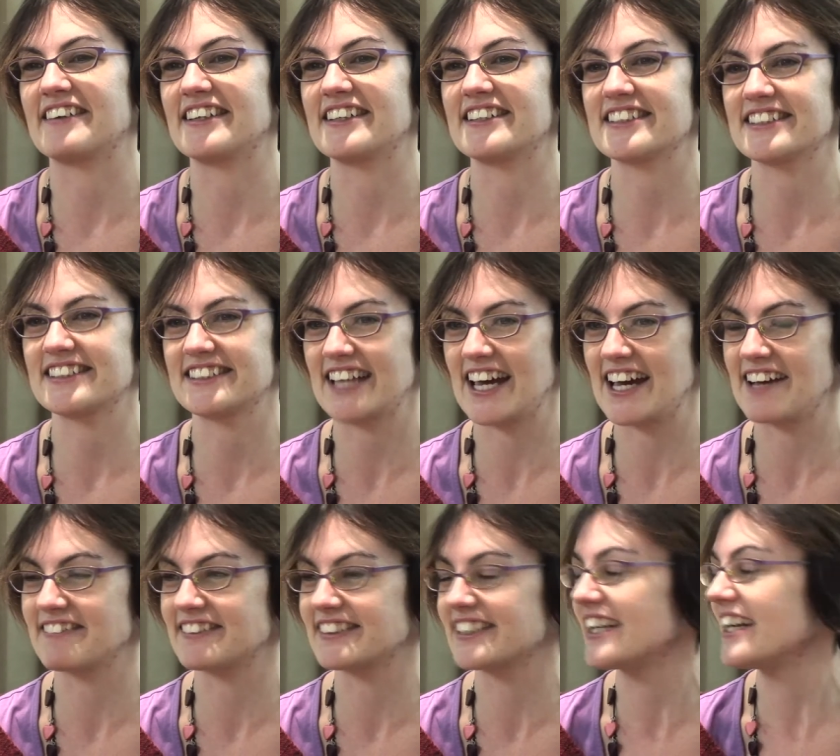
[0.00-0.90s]
It just mm.
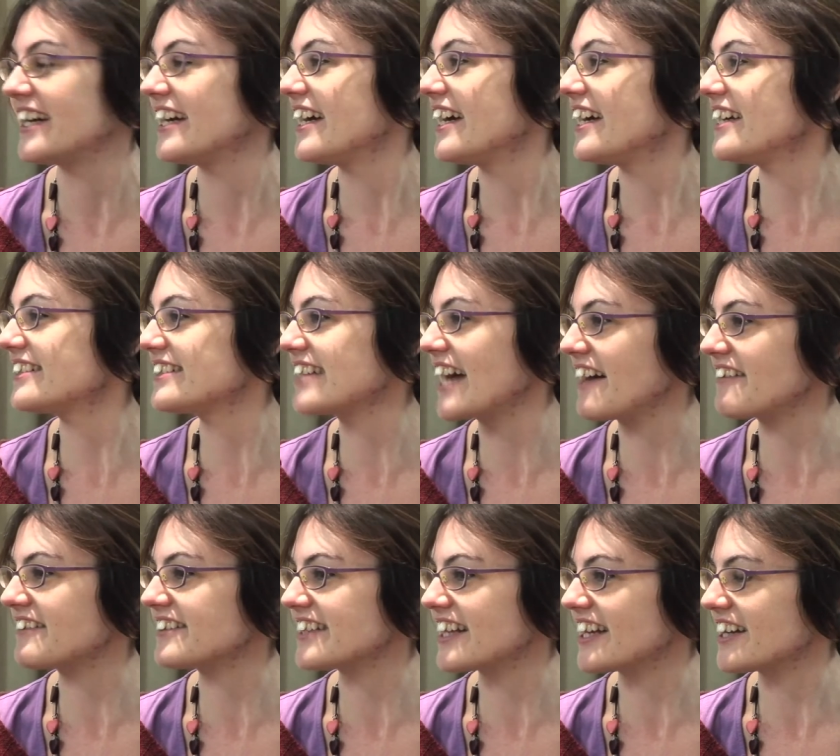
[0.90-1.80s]
sounds it
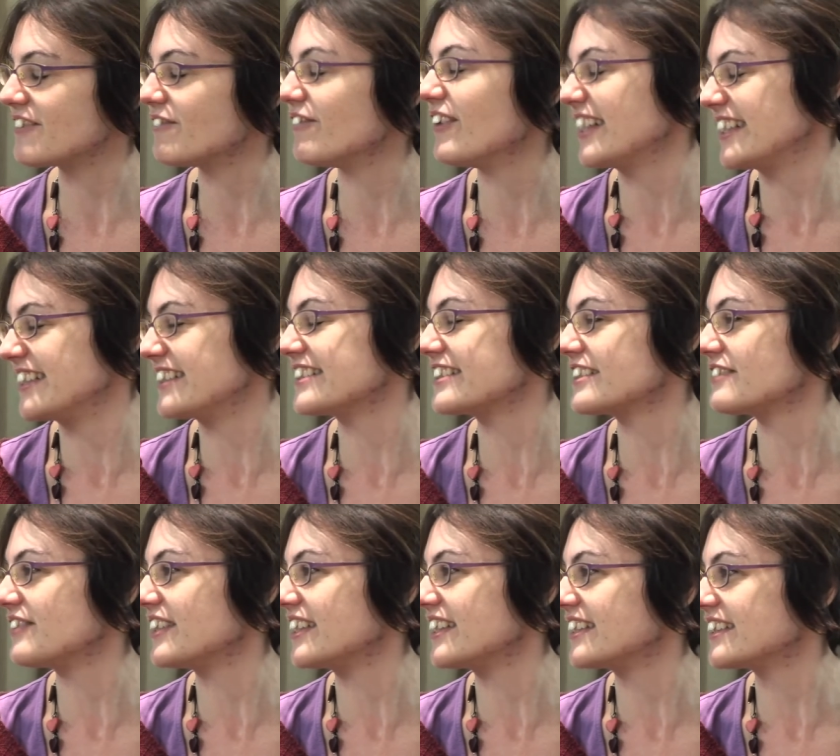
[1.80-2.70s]
sounds like one
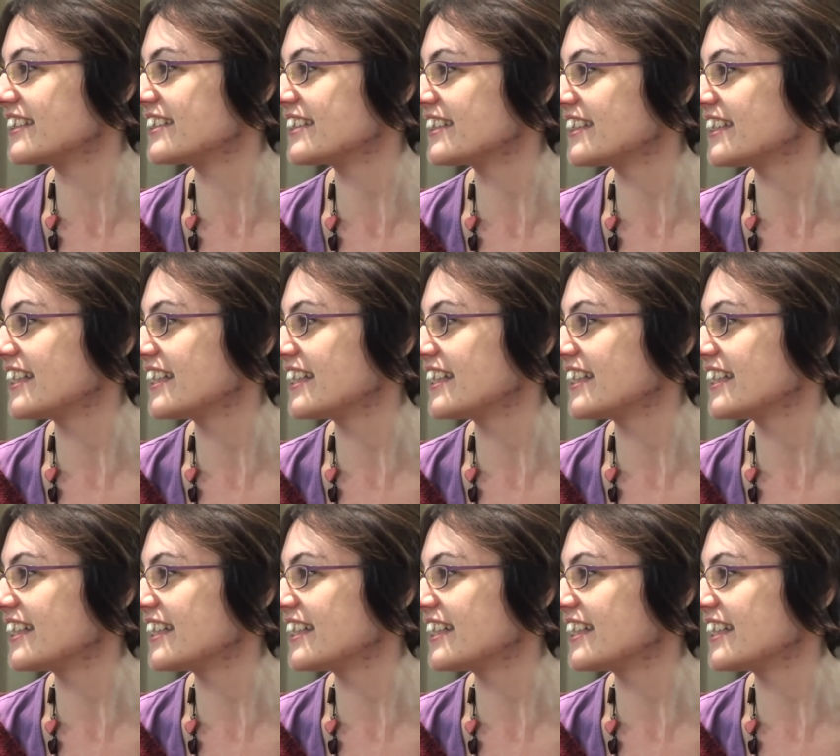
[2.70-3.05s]
instrument.